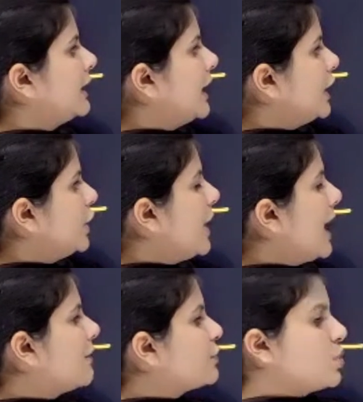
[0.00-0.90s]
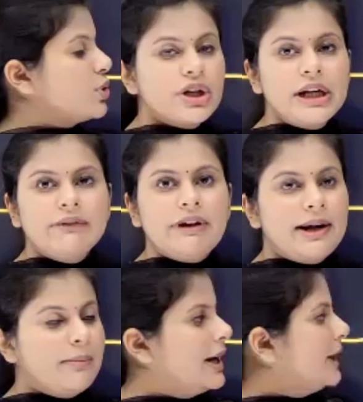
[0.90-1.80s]
Then you have social
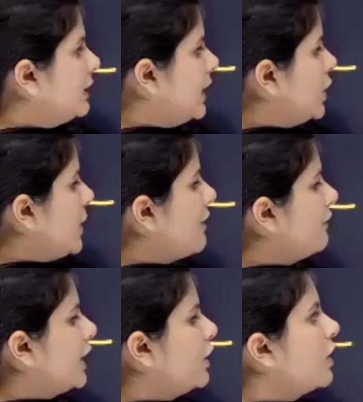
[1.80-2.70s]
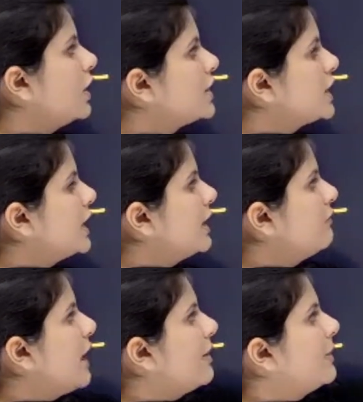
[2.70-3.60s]
environment, then you have technological
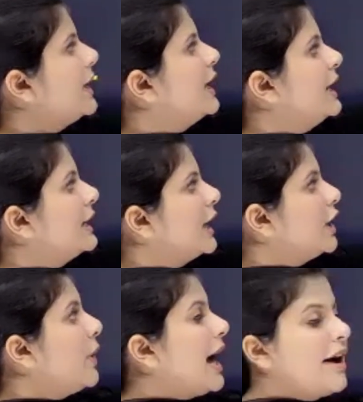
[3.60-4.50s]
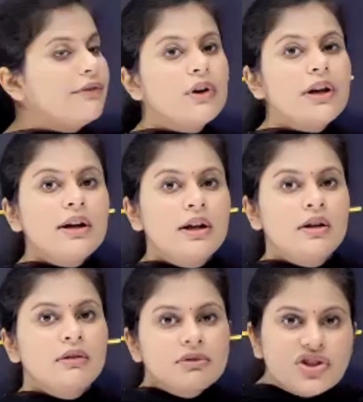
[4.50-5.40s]
environment, then you have your
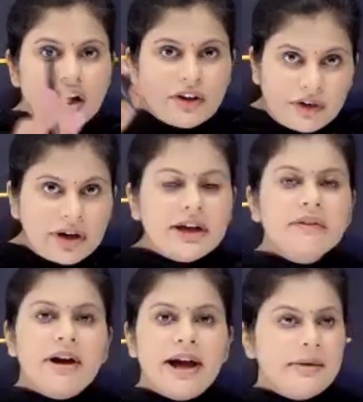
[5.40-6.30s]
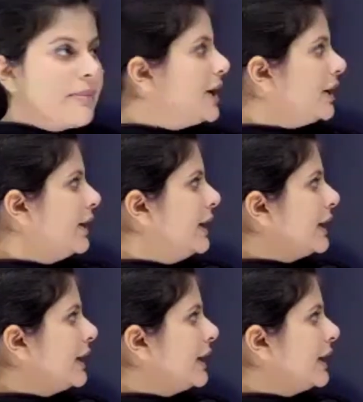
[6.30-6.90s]
general environment,